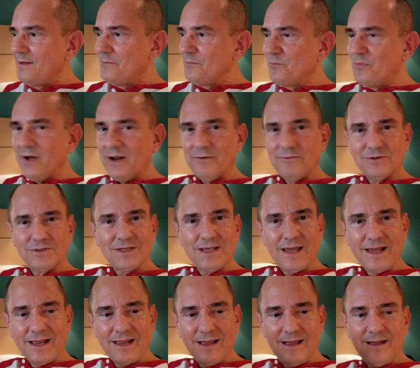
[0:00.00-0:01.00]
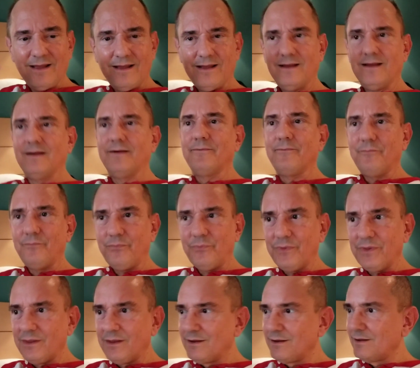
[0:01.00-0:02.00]
but it was like,
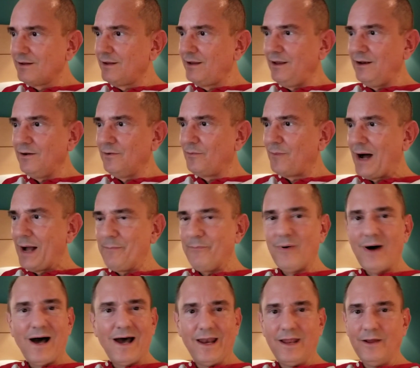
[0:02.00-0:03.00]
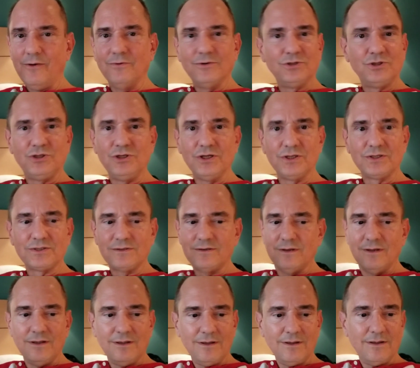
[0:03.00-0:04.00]
you know, my body was just,
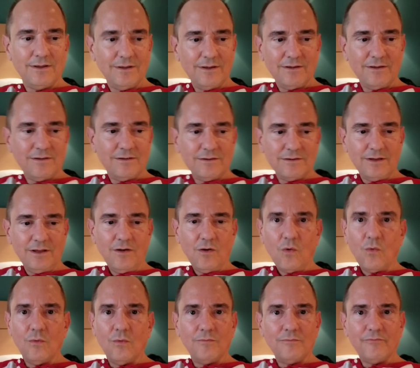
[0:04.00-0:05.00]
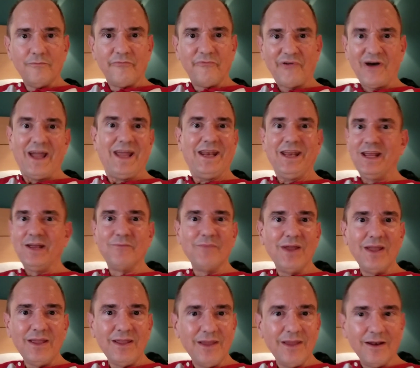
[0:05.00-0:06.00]
you know, fighting
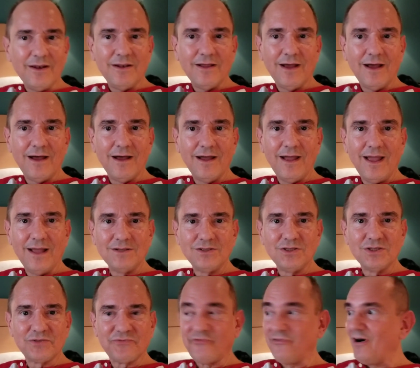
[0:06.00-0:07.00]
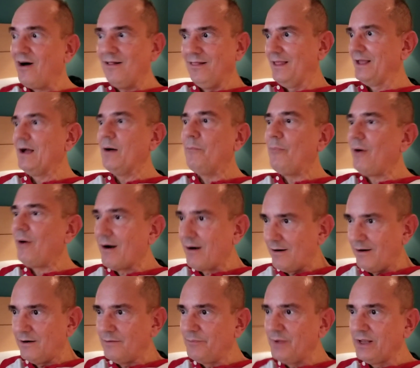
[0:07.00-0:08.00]
me and uh, and just falling
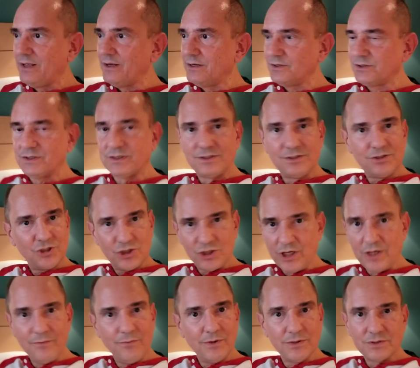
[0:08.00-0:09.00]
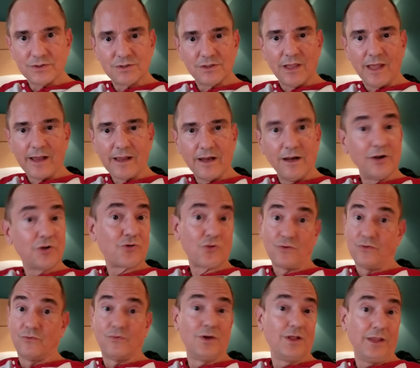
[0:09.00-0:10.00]
apart because she was like a att
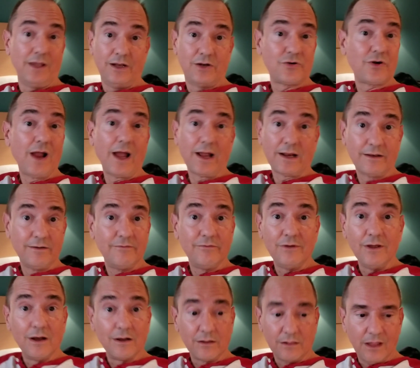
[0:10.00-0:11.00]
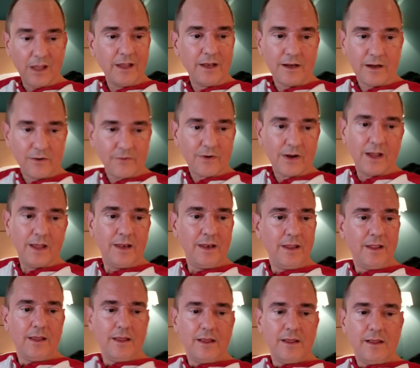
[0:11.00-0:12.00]
really attractive young lady, right?
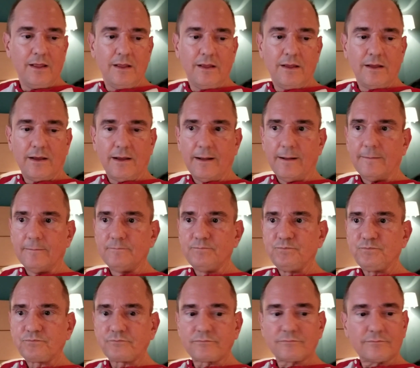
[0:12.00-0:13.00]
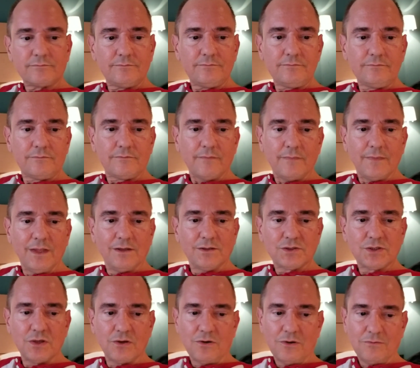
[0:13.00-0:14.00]
Um, so,